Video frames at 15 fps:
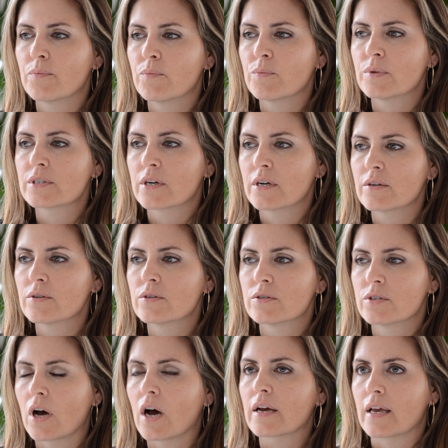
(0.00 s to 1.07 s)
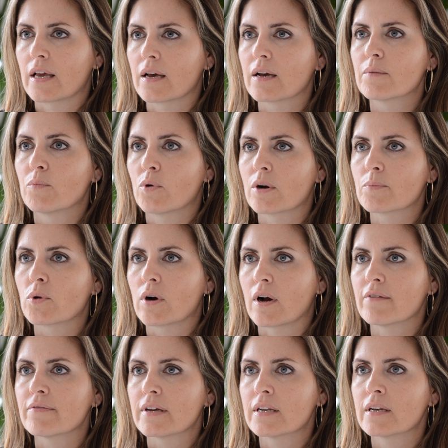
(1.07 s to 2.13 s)
We started talking more and more
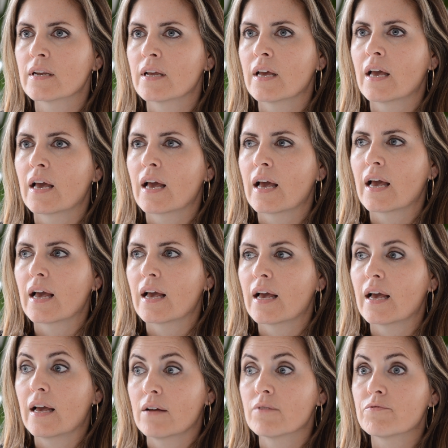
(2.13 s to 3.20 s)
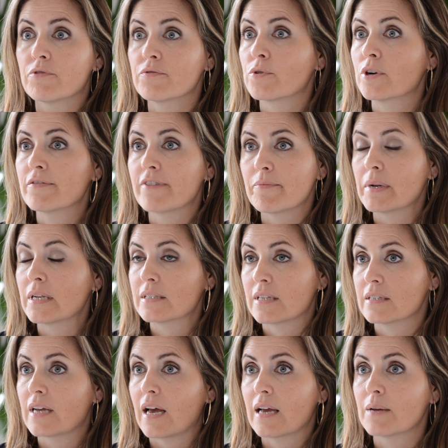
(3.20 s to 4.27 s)
often, for 45 minutes at a
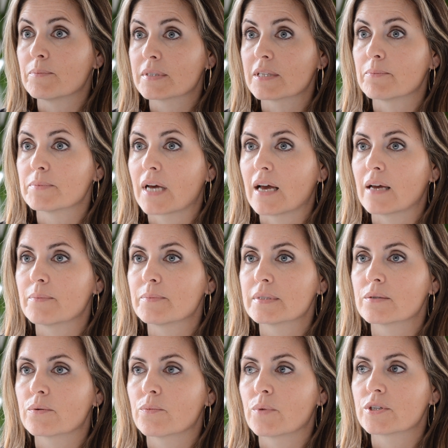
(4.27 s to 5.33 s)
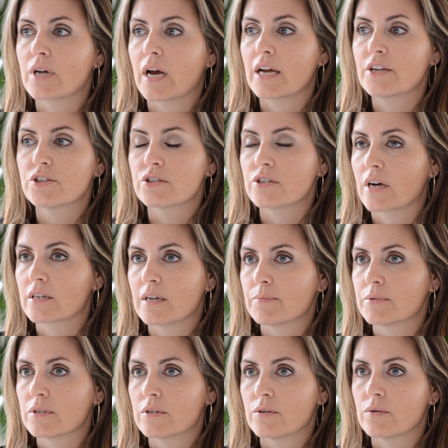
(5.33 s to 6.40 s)
time sometimes, which I just chalked
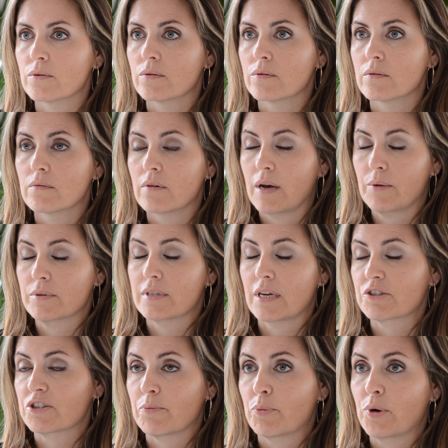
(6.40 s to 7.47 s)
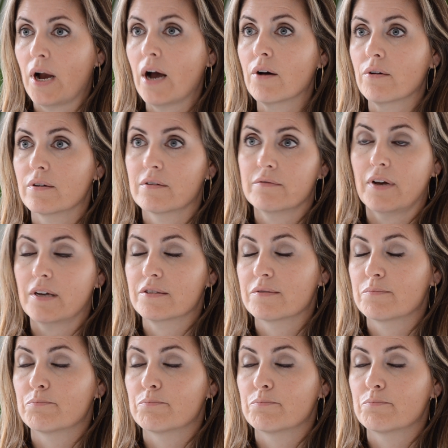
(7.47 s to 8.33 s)
up to, I was actually proud of us